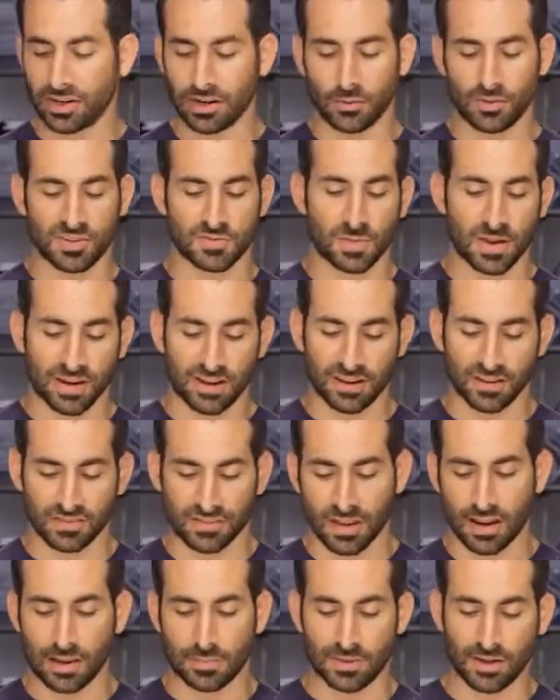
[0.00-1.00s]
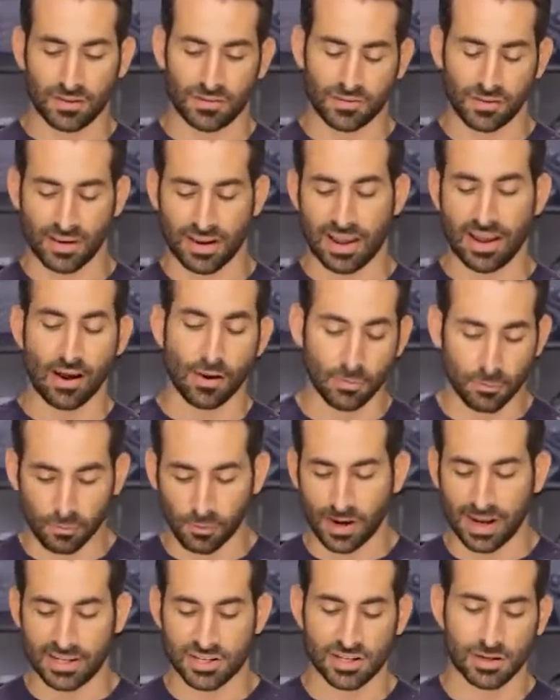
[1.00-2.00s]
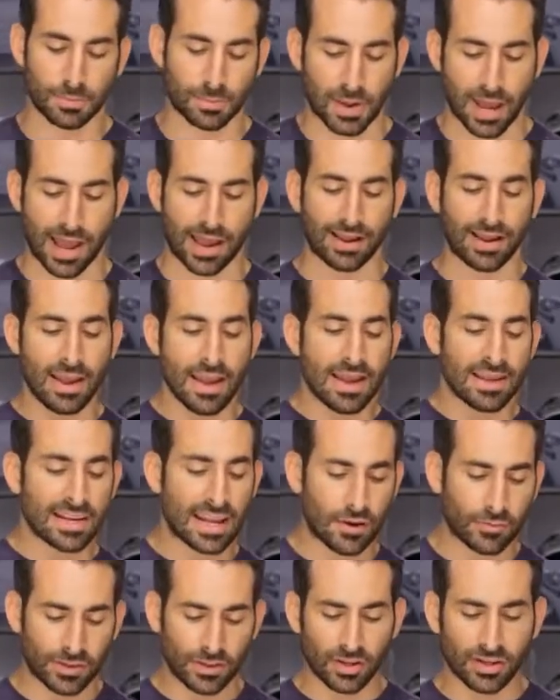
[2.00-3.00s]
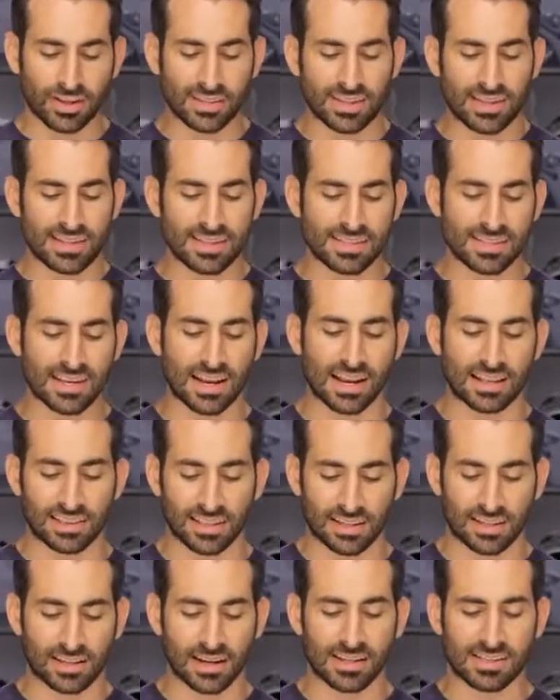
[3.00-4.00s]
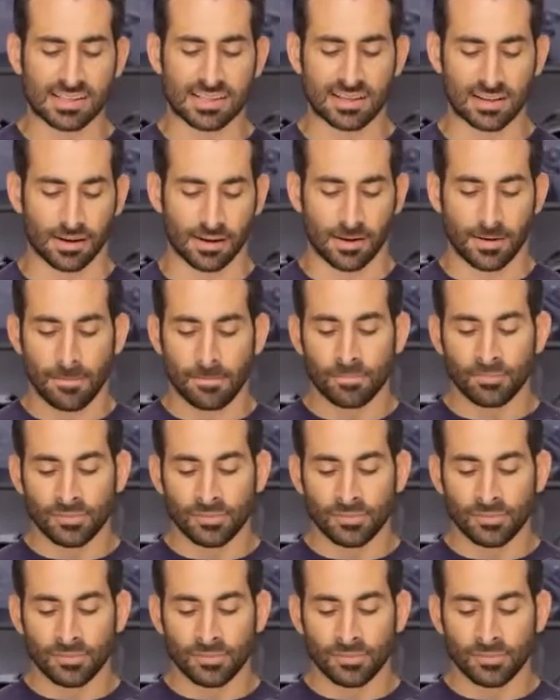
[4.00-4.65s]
here. We spent enough time there for now. Ratchet it back. Now, if we look at the inside, the guts here,